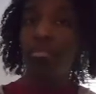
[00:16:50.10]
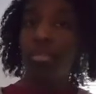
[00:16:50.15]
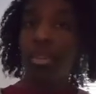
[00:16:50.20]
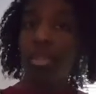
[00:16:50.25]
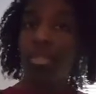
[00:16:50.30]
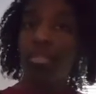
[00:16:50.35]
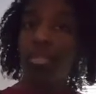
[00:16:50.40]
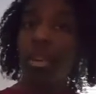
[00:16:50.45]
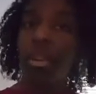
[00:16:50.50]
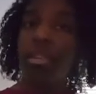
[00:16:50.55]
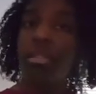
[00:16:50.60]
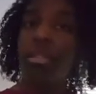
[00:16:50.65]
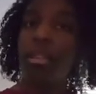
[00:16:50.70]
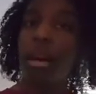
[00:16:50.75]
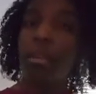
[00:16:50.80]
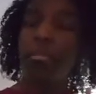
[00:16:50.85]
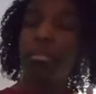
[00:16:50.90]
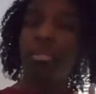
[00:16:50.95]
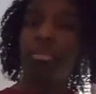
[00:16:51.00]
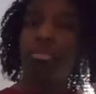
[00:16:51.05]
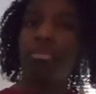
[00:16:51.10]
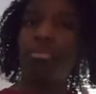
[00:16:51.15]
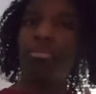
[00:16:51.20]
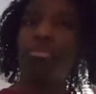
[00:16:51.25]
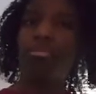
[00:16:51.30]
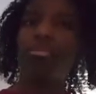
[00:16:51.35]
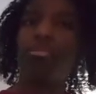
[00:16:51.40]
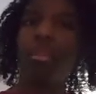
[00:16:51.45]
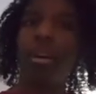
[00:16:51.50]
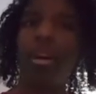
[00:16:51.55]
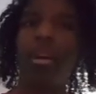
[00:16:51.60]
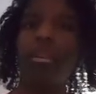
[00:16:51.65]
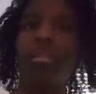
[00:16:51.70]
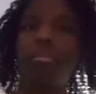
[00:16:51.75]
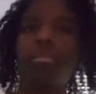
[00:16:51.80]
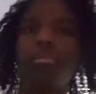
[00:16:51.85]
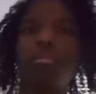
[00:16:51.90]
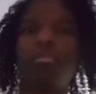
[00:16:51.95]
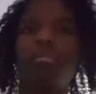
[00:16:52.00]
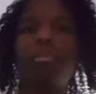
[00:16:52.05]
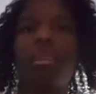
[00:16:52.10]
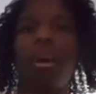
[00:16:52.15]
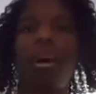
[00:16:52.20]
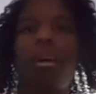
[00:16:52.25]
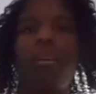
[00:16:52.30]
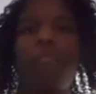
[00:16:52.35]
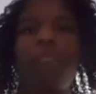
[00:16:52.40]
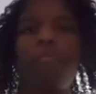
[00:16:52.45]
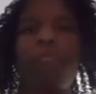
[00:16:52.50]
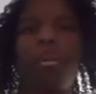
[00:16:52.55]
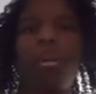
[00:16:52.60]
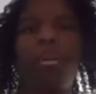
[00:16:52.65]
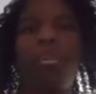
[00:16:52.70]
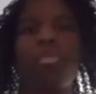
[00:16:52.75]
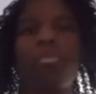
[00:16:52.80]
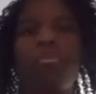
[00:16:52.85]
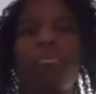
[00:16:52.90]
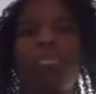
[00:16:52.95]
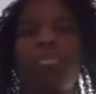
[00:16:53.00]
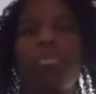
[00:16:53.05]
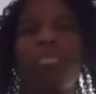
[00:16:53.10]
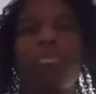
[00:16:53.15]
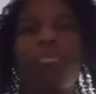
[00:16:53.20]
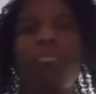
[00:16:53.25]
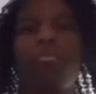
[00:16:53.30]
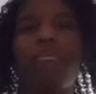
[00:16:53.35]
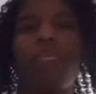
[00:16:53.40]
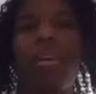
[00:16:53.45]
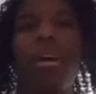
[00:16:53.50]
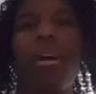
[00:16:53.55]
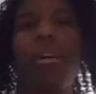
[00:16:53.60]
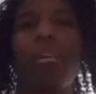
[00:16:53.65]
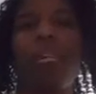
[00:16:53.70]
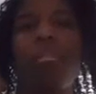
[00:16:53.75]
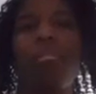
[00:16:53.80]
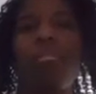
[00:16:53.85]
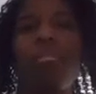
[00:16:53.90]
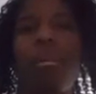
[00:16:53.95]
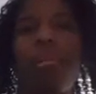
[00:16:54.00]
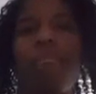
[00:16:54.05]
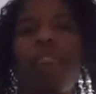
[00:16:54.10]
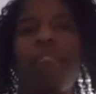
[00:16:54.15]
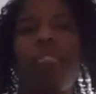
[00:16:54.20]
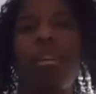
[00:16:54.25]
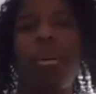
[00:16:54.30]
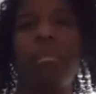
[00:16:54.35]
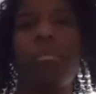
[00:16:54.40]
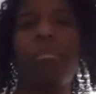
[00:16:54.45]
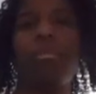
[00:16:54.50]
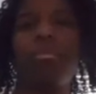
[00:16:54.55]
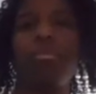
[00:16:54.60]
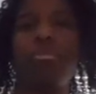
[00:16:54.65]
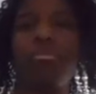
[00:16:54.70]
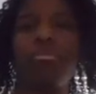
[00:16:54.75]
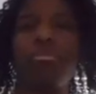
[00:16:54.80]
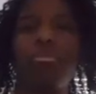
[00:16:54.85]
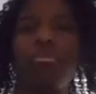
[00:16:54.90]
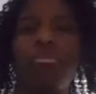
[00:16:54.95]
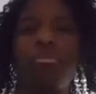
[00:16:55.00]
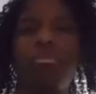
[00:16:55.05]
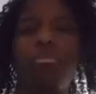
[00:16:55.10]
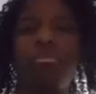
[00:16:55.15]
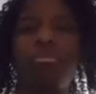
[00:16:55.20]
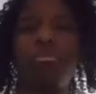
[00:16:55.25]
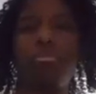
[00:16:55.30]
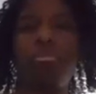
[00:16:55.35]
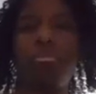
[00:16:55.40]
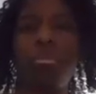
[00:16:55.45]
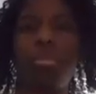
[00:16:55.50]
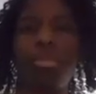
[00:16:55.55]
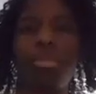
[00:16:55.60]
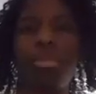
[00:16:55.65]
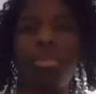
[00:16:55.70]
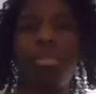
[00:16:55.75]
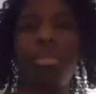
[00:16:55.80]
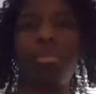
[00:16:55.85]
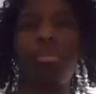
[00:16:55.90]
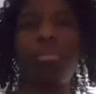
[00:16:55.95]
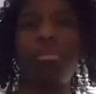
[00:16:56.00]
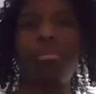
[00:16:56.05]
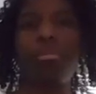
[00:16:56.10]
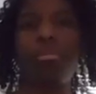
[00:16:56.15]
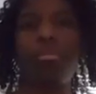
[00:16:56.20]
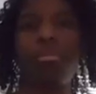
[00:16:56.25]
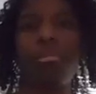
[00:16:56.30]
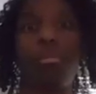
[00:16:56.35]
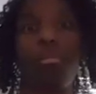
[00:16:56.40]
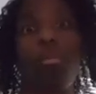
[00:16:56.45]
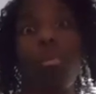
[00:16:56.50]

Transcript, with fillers: in retrograde is Neptune, right? So you have Mars, which is fire. You have Neptune, which is the